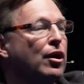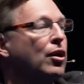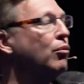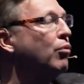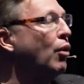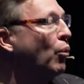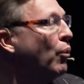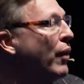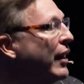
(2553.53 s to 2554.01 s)

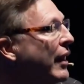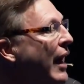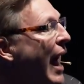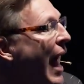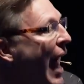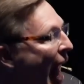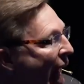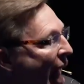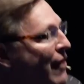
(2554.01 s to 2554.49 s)
will win a
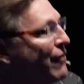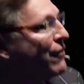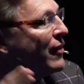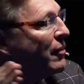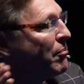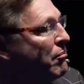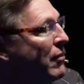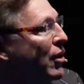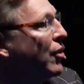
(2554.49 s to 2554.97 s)
half a
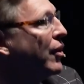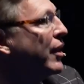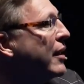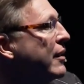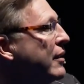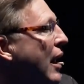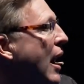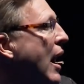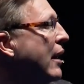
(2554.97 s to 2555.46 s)

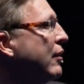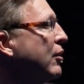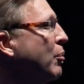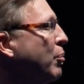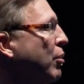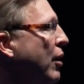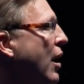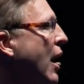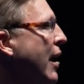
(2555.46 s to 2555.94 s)
million dollar
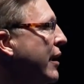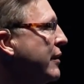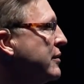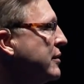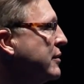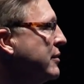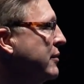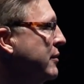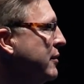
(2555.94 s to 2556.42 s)

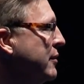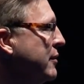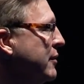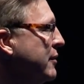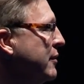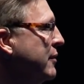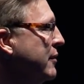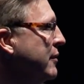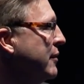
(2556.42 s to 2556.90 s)
prize.
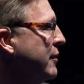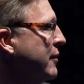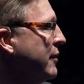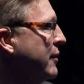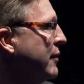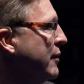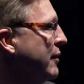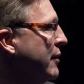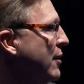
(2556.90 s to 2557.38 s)

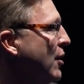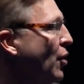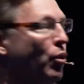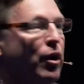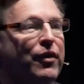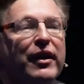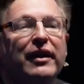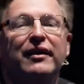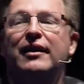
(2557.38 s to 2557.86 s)

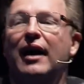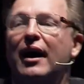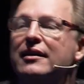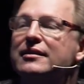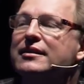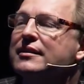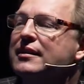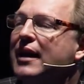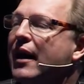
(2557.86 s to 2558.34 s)
When the
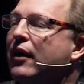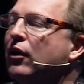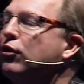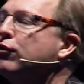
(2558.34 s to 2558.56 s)
dust settled,